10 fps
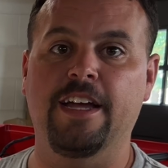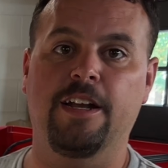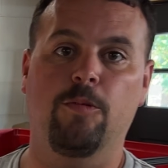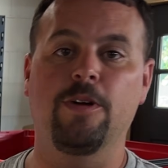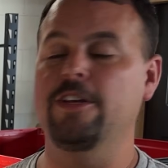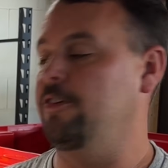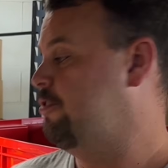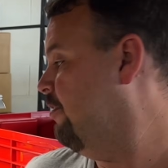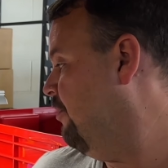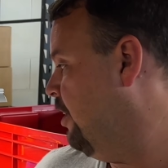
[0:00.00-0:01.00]
and we use
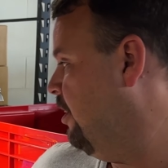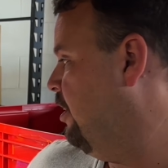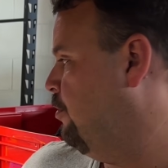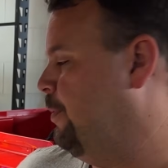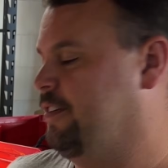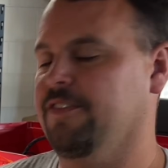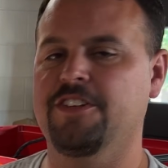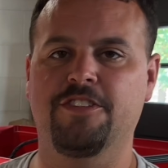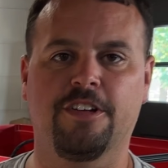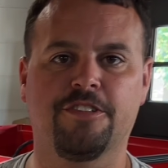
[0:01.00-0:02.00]
a very expensive
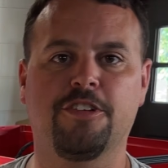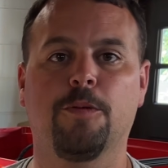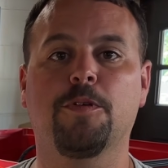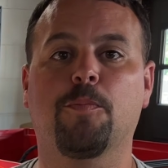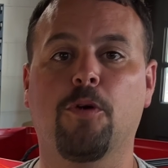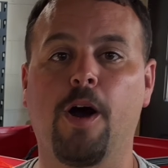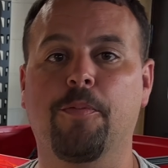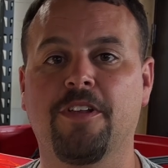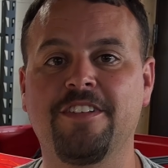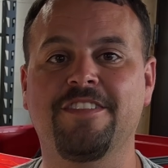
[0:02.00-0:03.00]
oscilloscope to
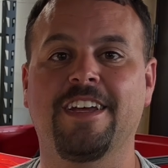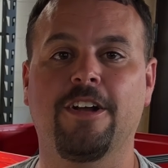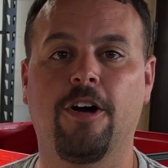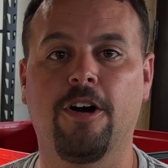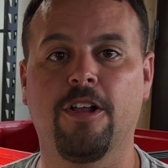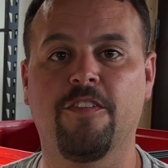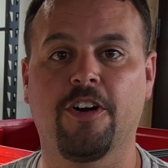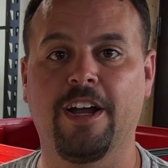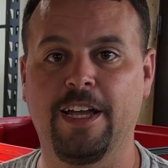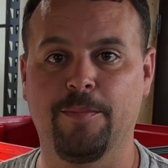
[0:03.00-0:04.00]
properly set all of our
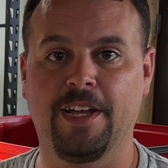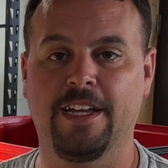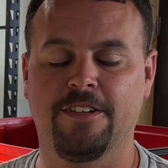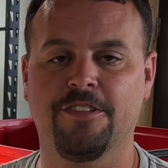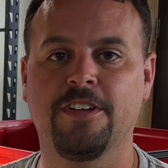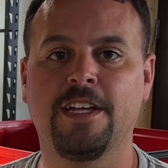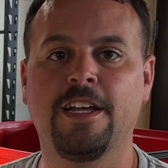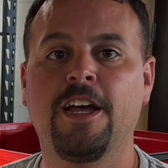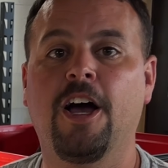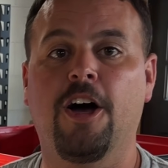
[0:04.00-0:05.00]
amp gains.
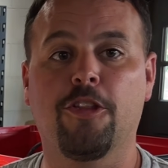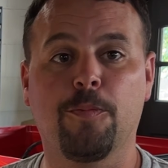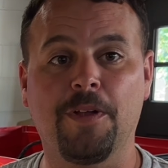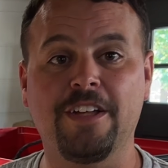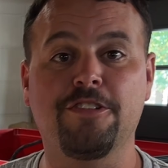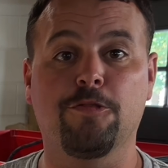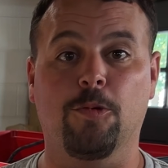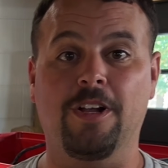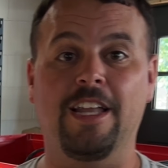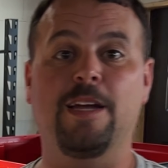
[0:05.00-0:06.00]
Other places will
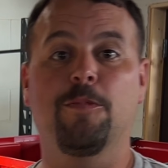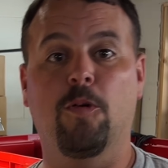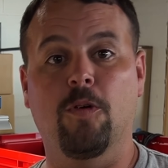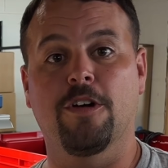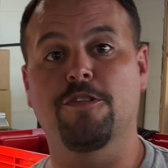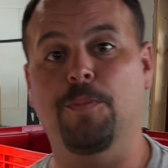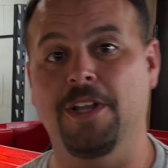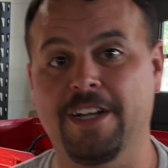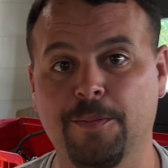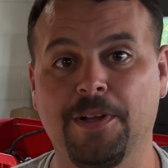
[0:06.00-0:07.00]
claim the words
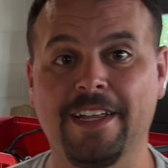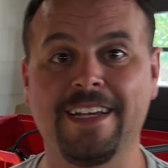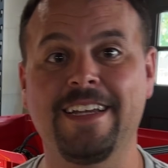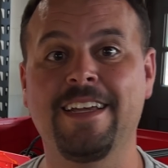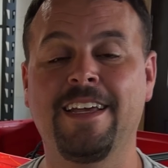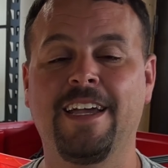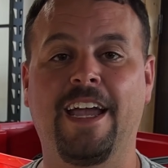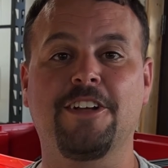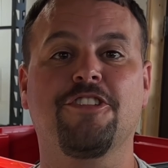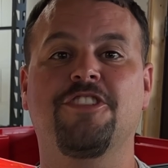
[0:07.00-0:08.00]
plug and play,
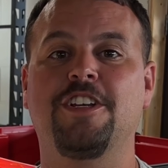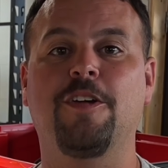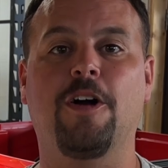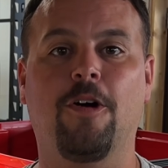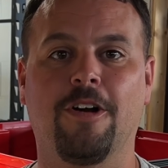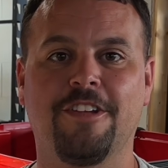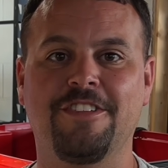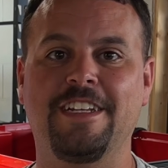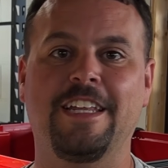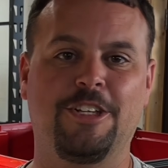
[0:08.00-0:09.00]
and they'll send you out
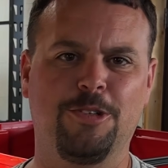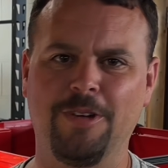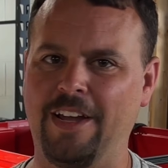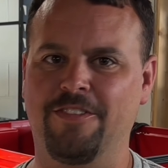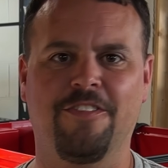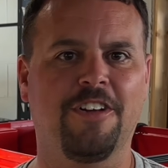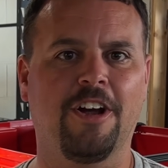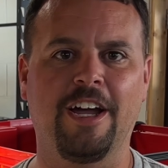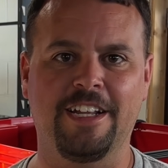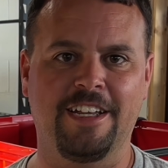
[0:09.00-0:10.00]
harnessing that you have to figure
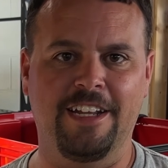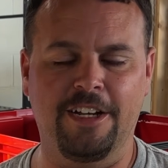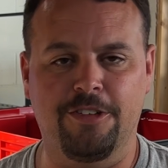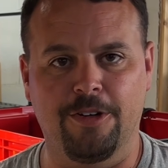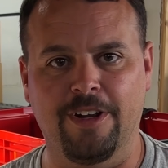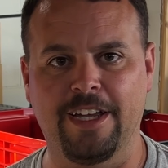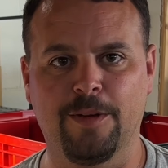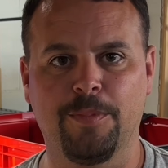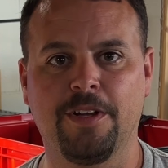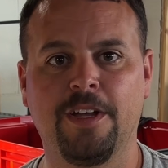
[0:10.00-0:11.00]
out how to connect to your
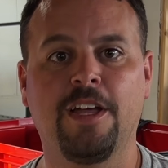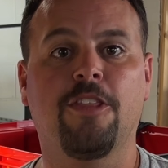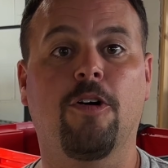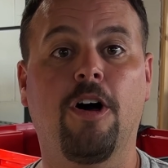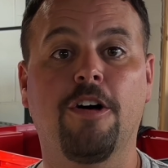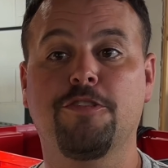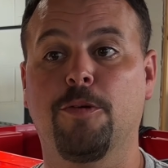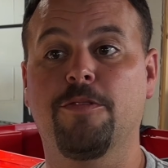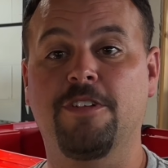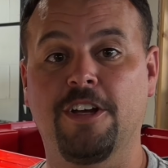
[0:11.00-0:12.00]
amp. They'll
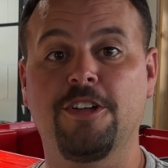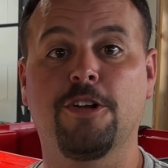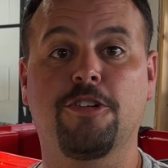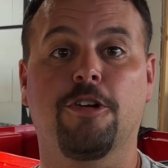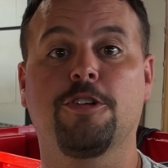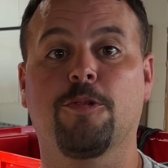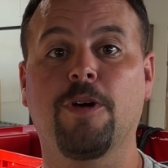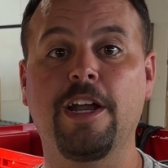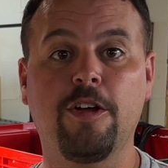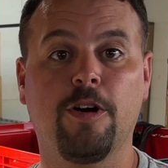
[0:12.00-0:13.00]
also tell you to turn your
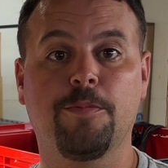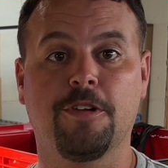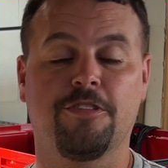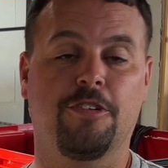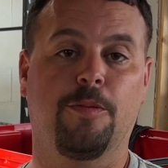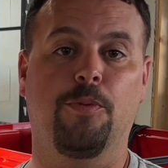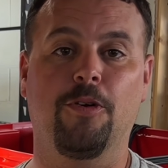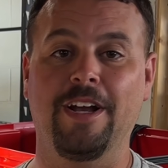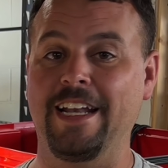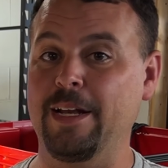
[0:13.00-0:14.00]
radio up to a certain
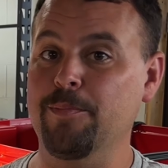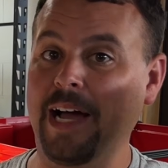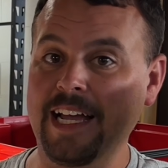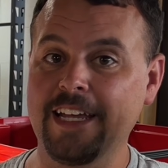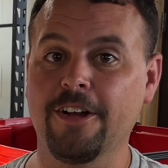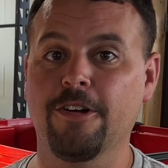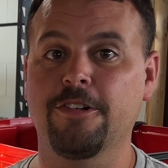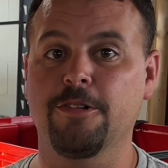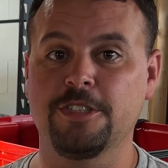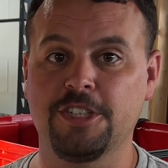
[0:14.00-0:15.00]
point and then by ear
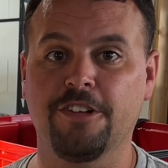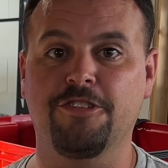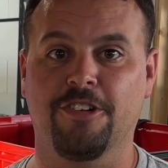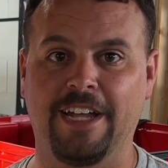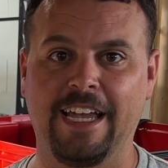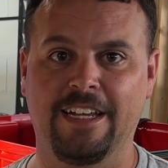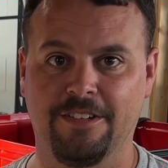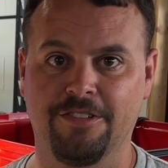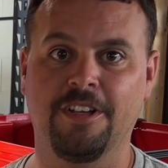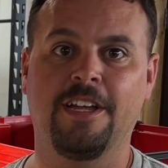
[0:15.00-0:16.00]
to adjust your
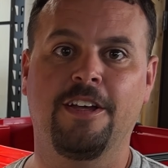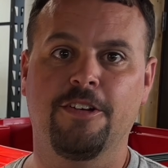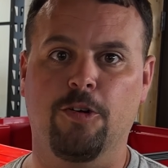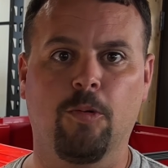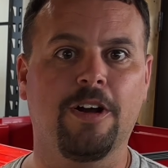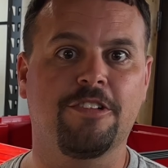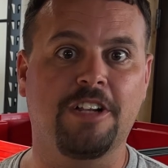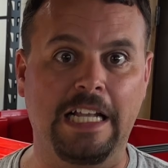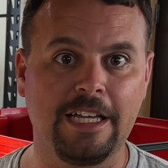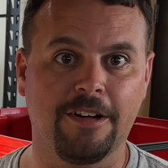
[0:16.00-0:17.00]
gains to where it's
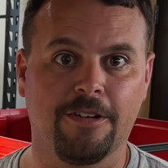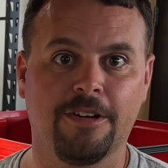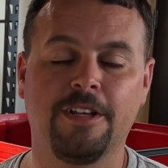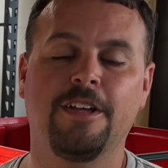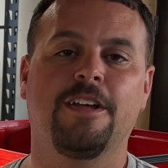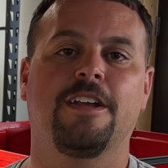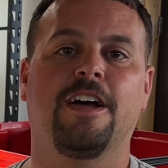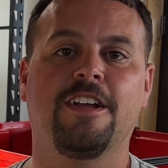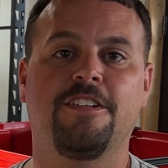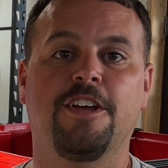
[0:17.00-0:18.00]
clear. Now I
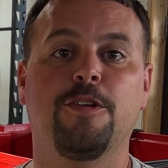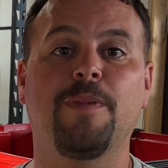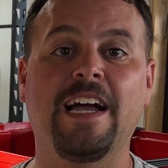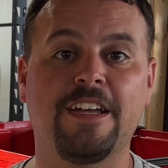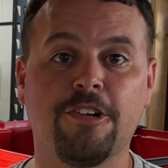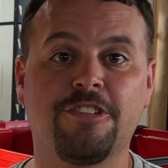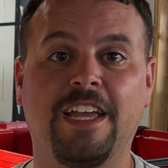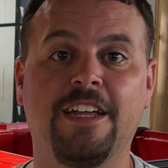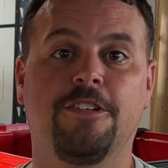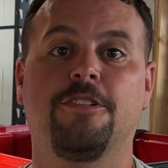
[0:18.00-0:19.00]
can tell you my ears
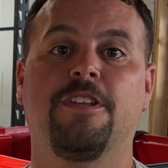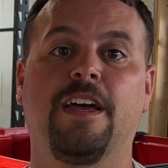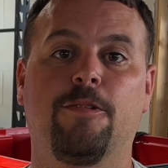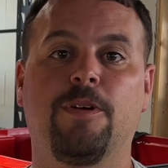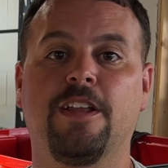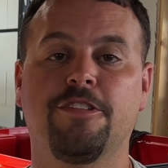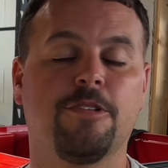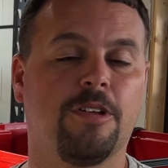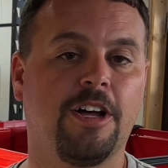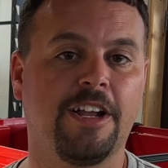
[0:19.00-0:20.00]
can't do that. We listen to a
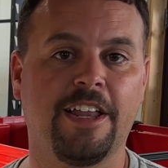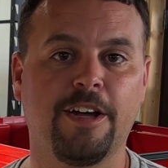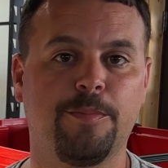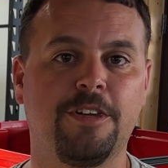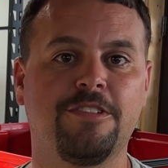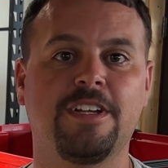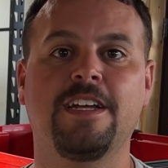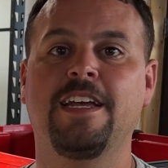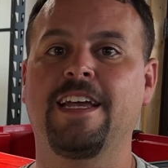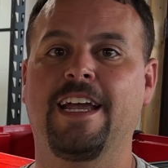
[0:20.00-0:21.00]
lot of loud music,
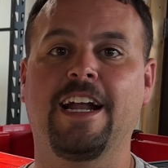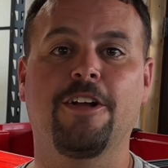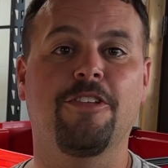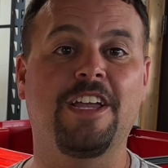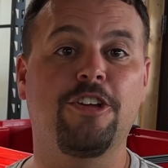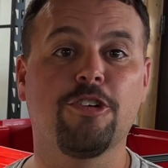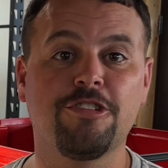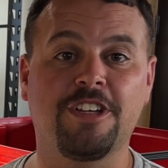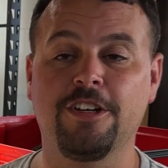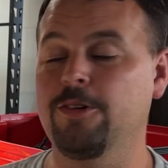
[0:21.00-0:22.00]
and I don't think yours
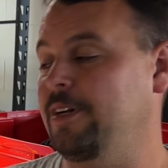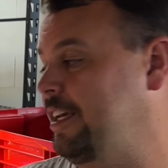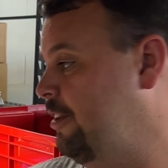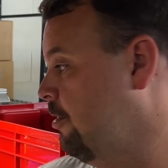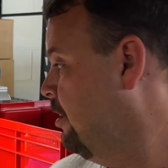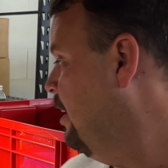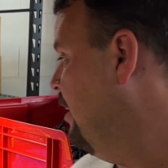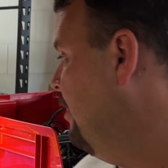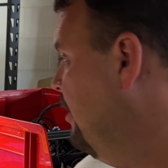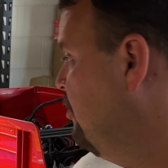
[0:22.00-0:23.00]
can do it either.
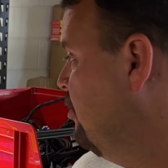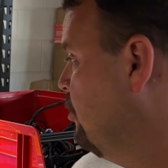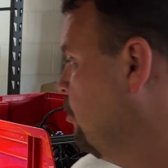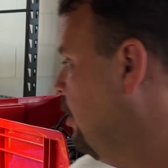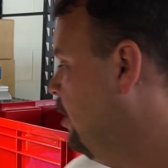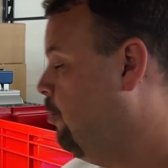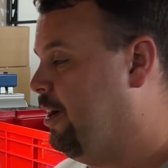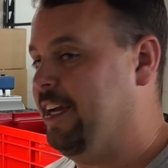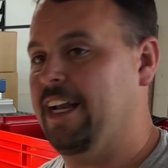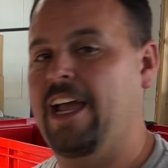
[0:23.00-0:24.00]
This is the right
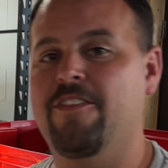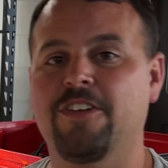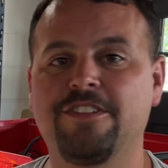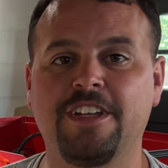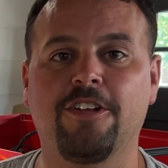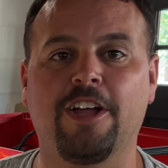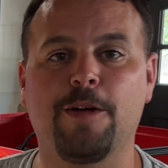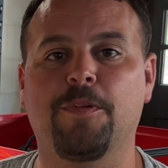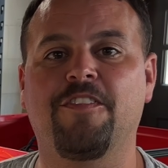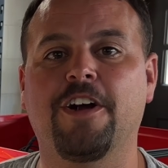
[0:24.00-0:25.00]
way, and every single
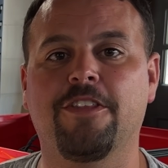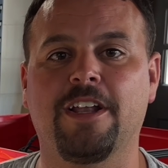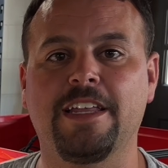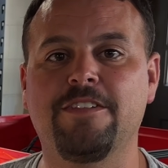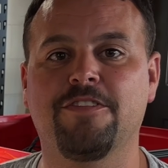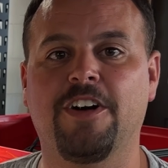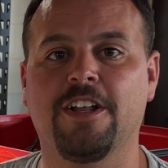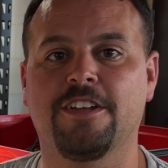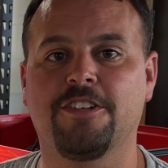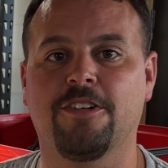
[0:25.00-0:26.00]
amplifier that leaves
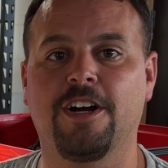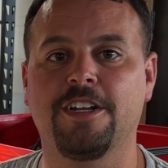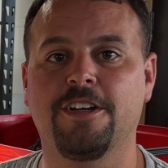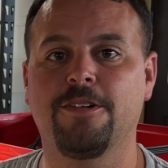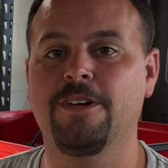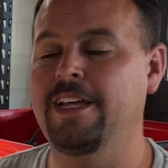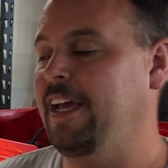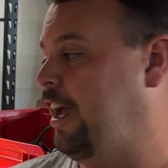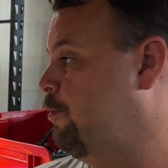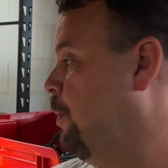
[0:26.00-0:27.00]
volunteer audio
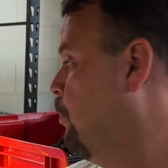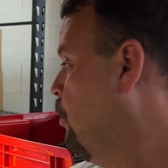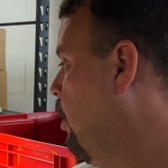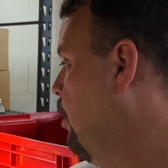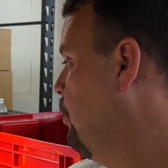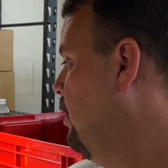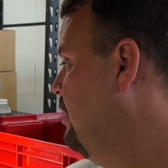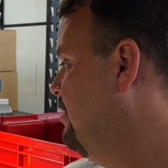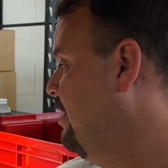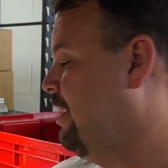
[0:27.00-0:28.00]
has been properly
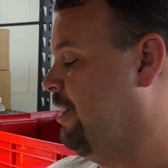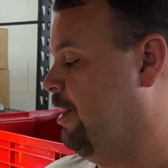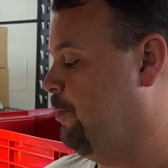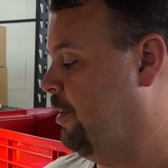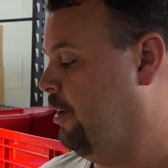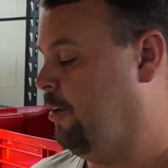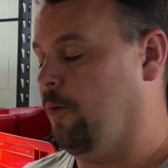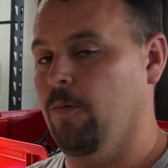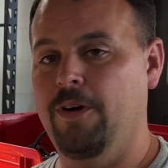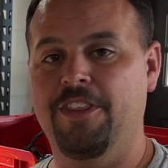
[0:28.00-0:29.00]
set up
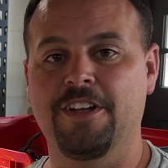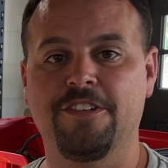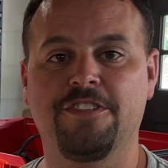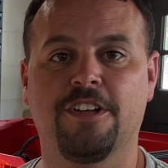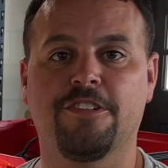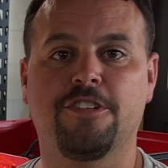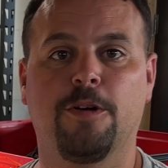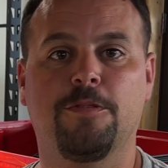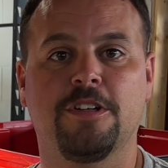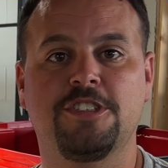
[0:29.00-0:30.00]
with an
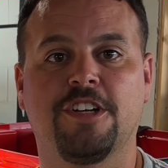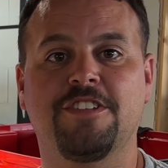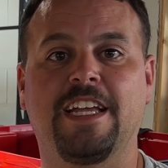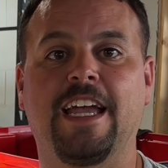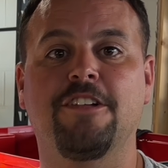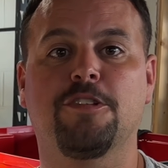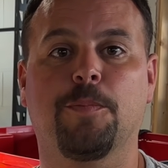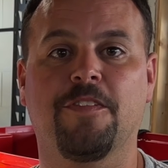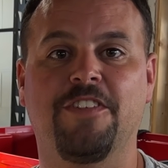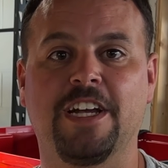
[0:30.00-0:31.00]
oscilloscope to adjust the gains to
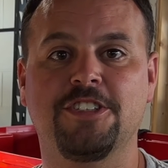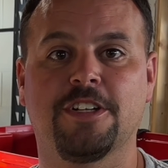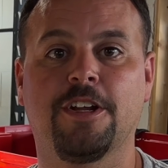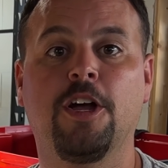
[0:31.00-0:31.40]
perfection.